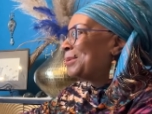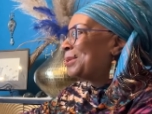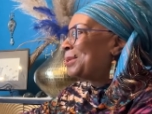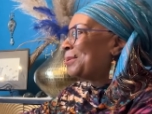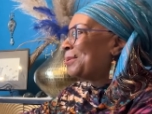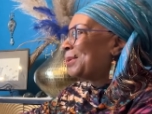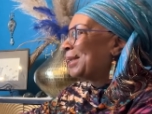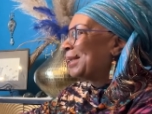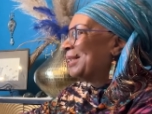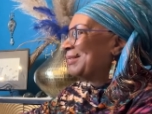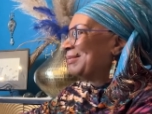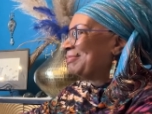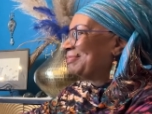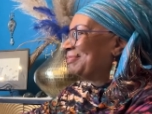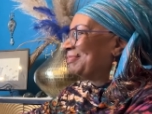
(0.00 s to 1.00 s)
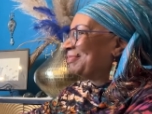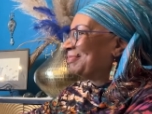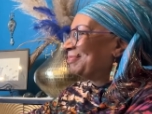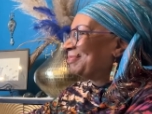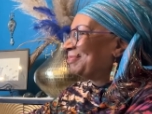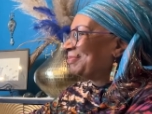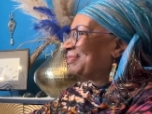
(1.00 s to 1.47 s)
doing.
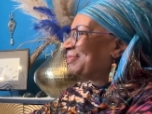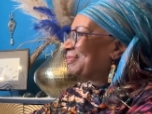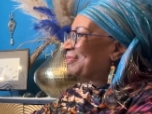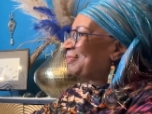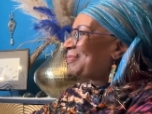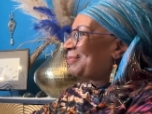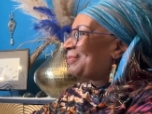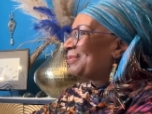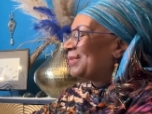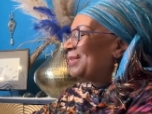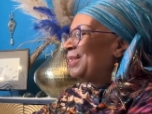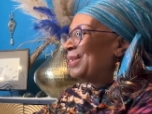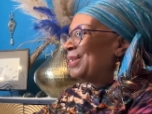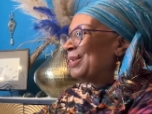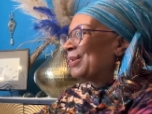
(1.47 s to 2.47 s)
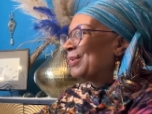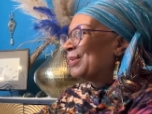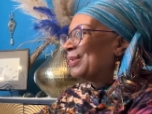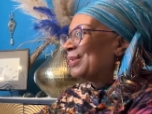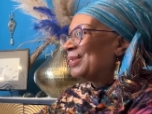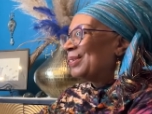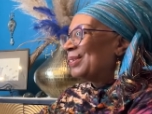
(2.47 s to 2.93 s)
Right, right because they're know.
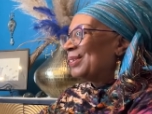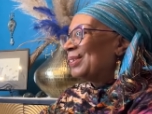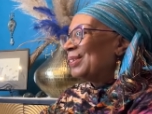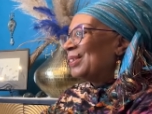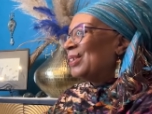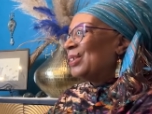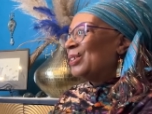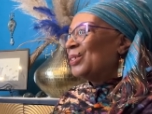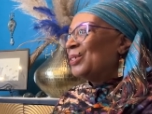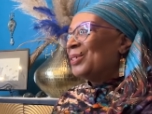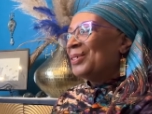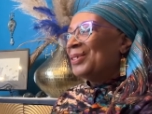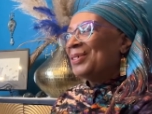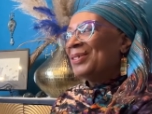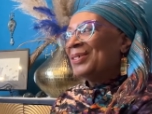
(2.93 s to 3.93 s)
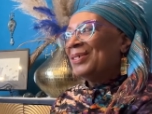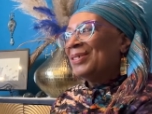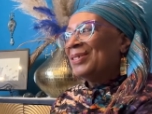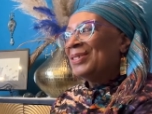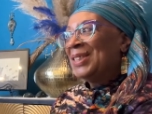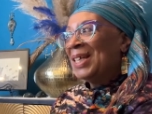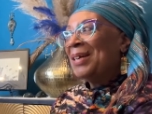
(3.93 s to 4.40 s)
inspiring you you're inspiring
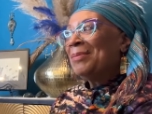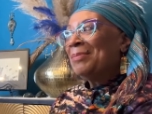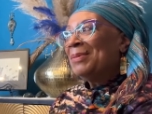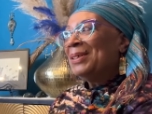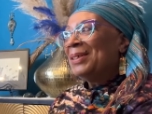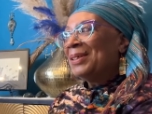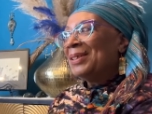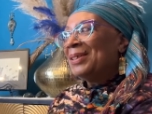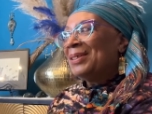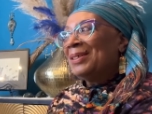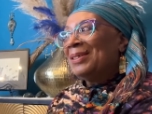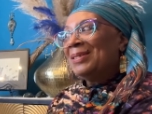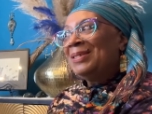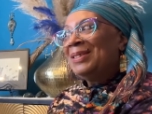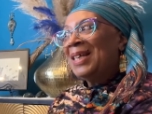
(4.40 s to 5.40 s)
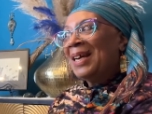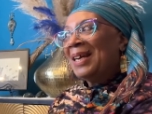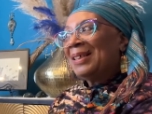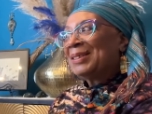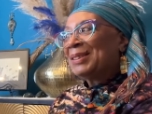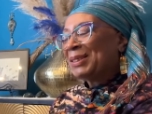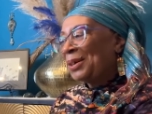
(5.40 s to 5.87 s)
them and everybody's yes
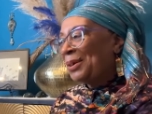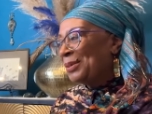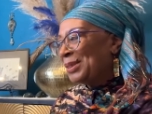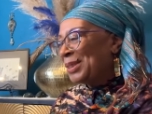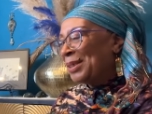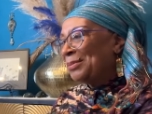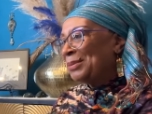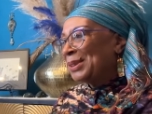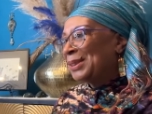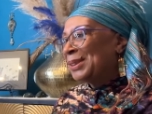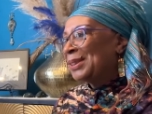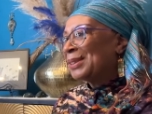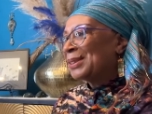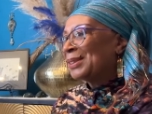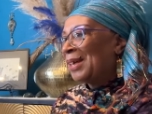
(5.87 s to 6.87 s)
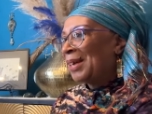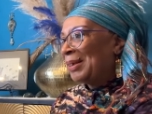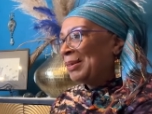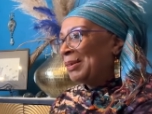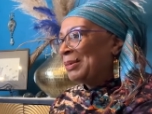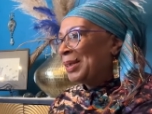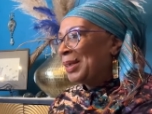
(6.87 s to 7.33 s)
yeah so there was this
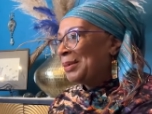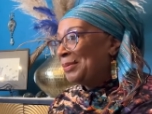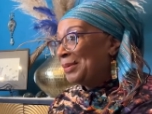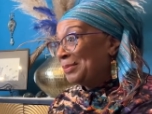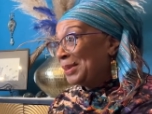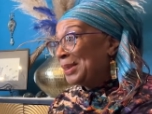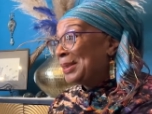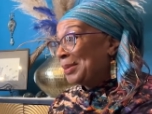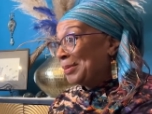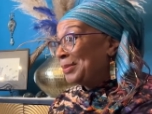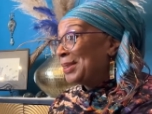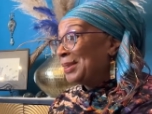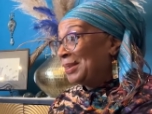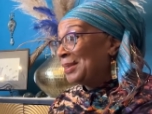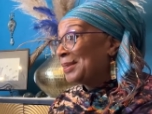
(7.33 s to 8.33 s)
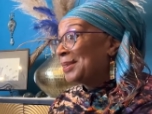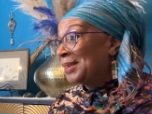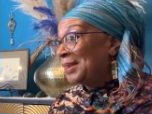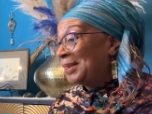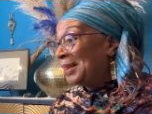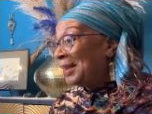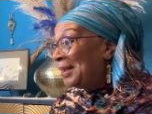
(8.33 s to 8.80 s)
like okay when we come to this
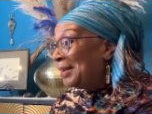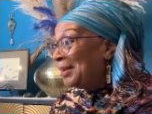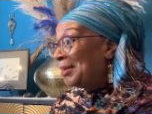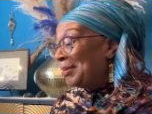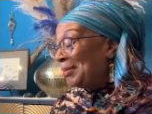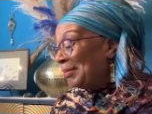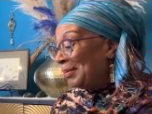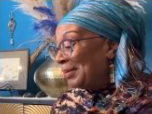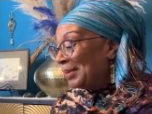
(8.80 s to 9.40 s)
again